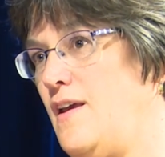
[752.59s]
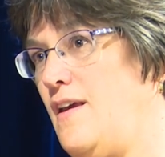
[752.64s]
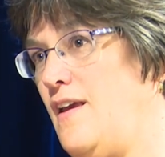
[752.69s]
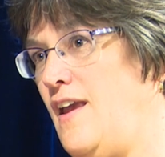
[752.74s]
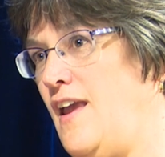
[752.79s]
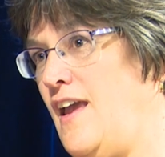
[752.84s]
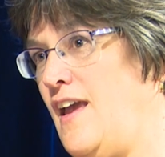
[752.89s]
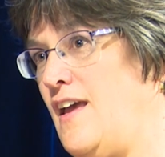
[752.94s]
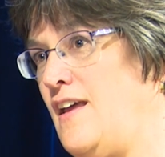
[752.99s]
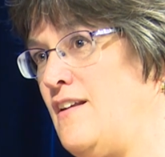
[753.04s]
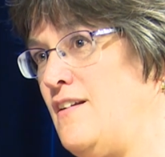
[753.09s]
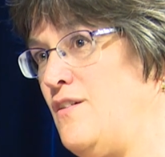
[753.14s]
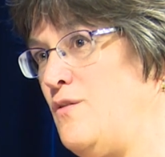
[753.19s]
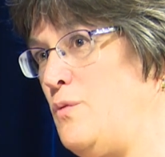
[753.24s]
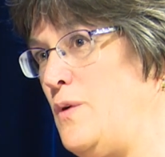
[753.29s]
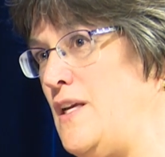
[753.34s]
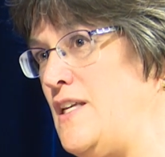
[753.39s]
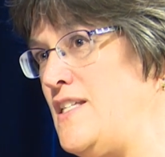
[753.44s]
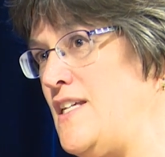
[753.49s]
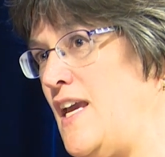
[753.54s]
And
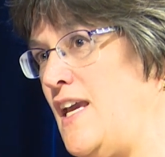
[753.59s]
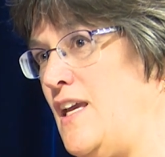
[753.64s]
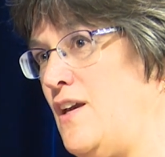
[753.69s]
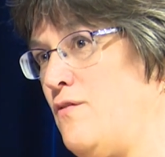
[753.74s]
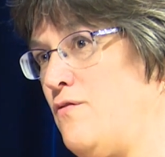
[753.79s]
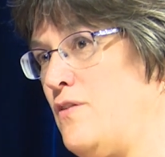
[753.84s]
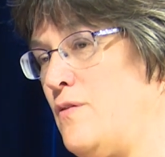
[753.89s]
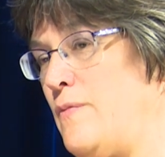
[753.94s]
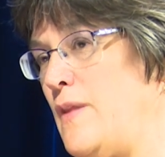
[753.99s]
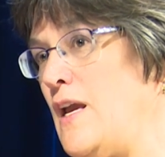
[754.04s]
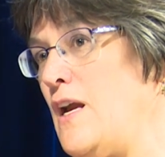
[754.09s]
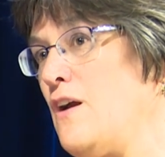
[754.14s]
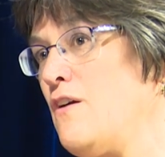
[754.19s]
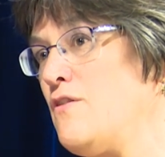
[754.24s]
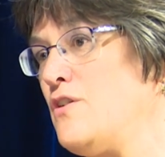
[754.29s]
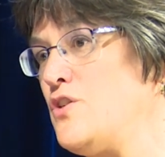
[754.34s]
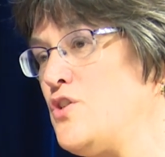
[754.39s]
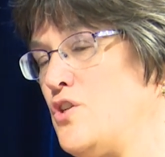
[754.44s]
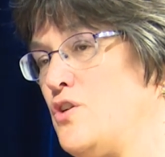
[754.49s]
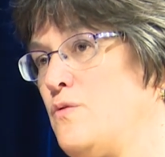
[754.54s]
we take it from there
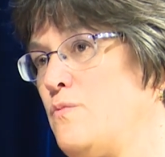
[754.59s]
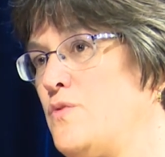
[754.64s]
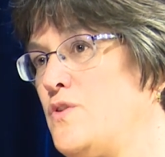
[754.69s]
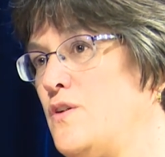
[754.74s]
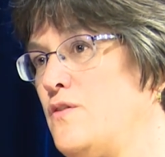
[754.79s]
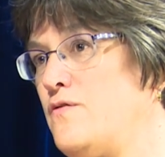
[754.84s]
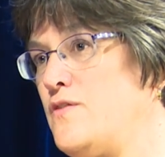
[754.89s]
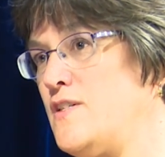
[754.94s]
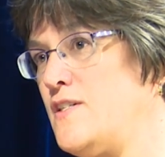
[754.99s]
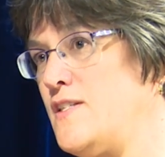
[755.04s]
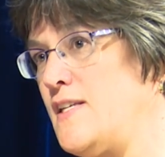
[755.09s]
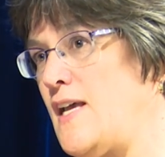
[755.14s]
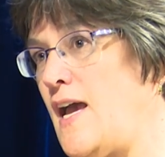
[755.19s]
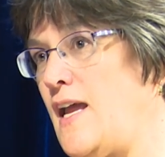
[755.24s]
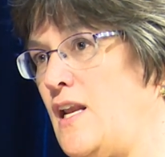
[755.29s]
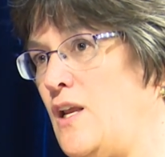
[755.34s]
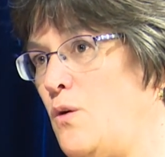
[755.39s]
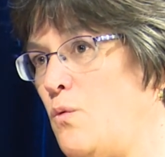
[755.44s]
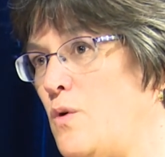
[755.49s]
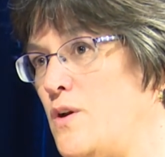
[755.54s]
in terms of
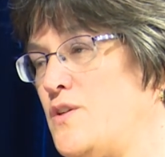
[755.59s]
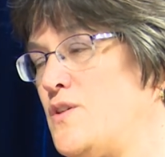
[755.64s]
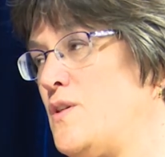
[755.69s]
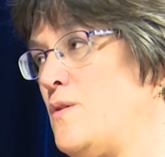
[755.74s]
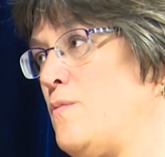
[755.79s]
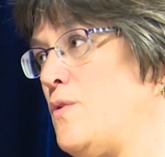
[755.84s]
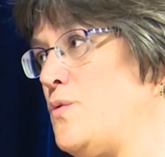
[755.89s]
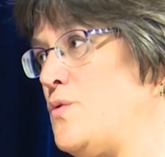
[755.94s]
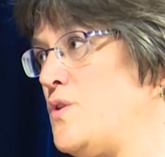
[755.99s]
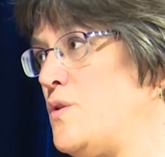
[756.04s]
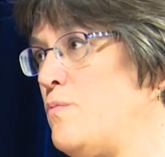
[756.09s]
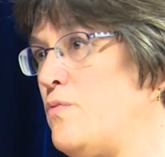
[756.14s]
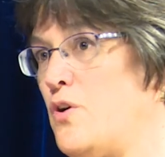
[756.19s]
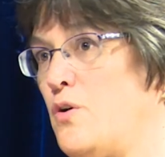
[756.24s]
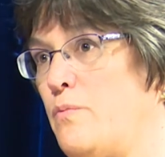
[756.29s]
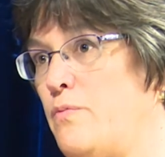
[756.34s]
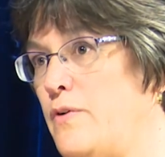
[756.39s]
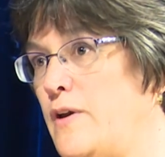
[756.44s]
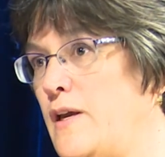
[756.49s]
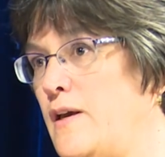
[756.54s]
deciding what's the most
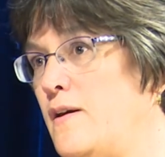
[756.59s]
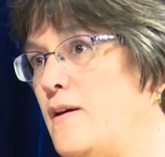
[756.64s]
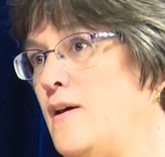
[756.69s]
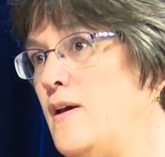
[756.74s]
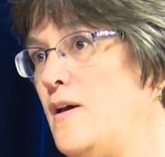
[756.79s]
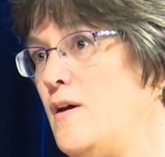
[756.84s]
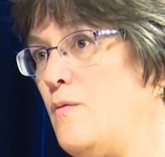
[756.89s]
appropriate